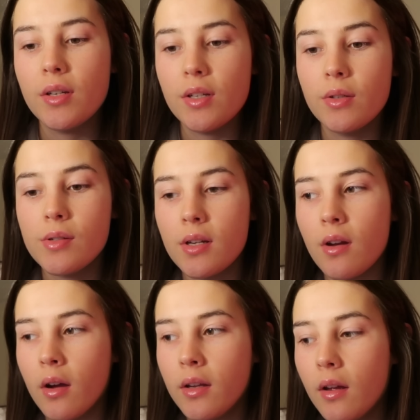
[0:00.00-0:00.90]
do
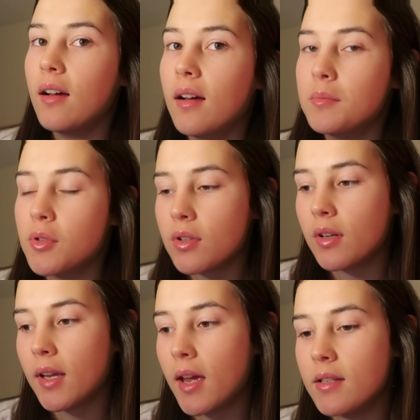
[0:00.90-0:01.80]
tonight. I'm just
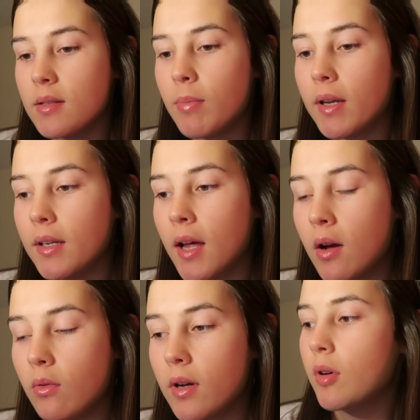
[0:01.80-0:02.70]
gonna get into bed
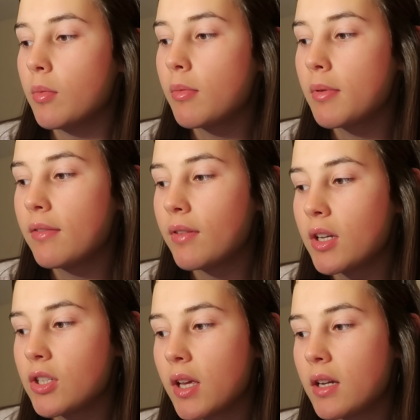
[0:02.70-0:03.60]
now, probably
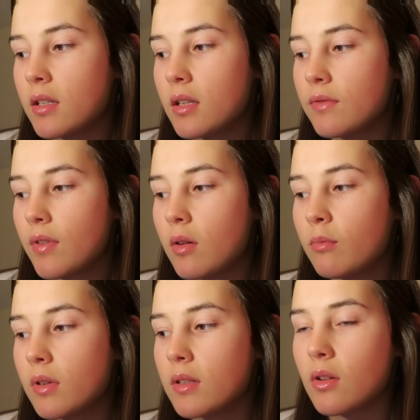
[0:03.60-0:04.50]
finish the end of this
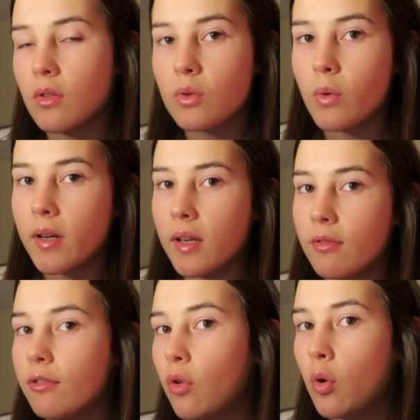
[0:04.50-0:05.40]
film. It's got
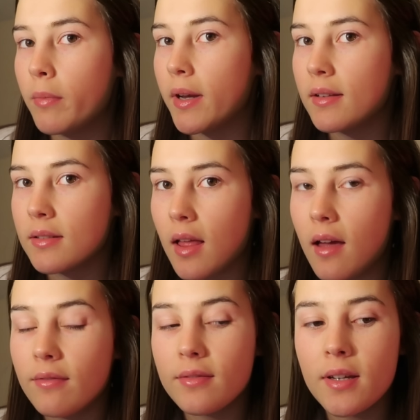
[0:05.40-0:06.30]
24 minutes
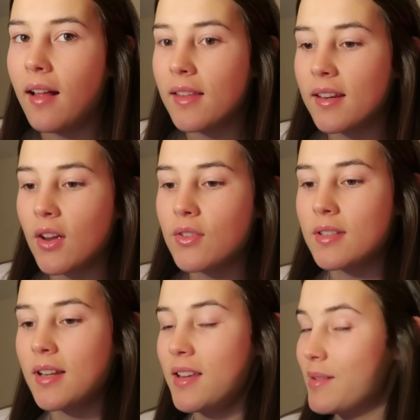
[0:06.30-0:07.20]
left and then go to
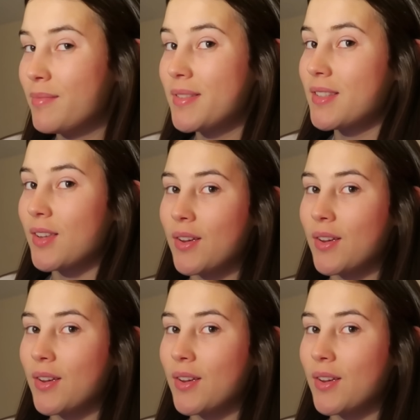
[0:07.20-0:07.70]
sleep. So